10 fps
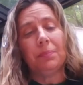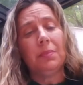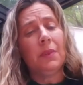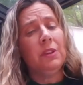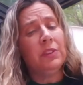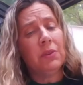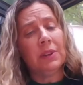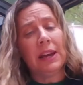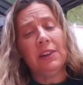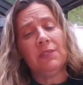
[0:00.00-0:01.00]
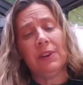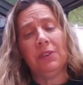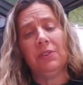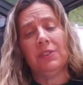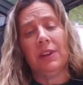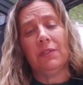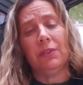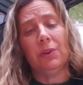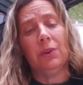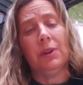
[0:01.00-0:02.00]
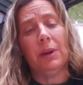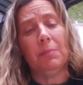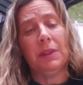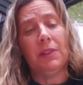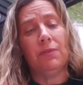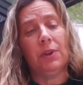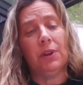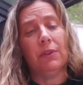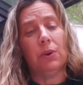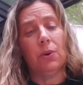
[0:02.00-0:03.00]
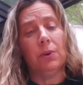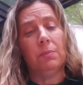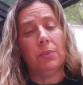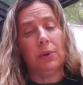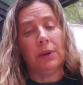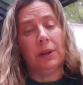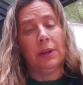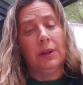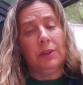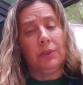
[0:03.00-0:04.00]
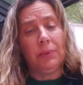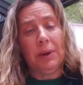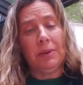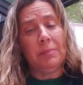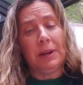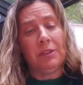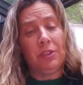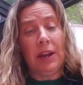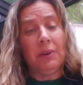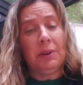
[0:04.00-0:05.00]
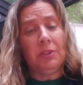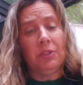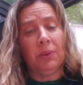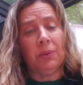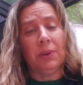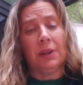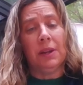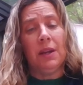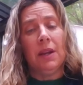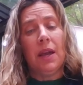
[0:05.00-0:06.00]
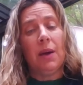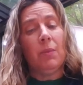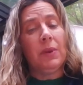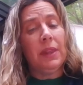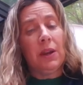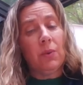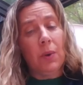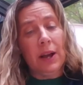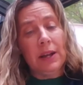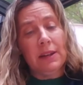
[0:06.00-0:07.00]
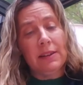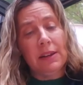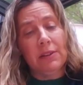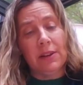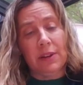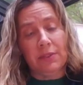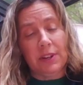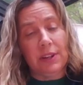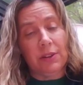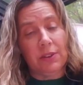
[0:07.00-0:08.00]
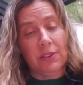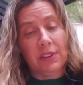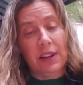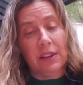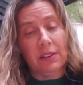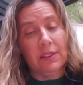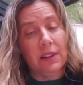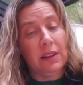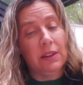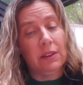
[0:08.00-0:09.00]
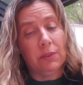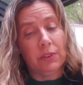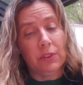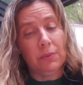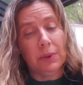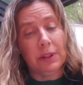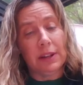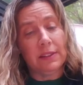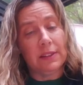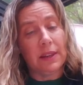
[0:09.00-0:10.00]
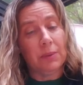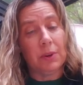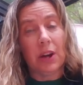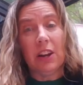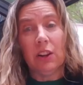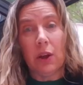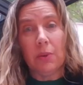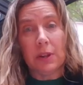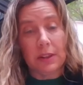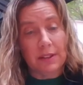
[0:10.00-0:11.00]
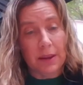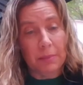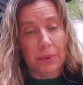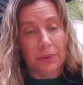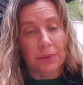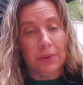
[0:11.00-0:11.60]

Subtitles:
So Gladys found herself curled up at the foot of a golden Buddha, surrounded by chattering children. And when they quieted down enough to hear other sounds, they soon realized that they were not alone in the temple.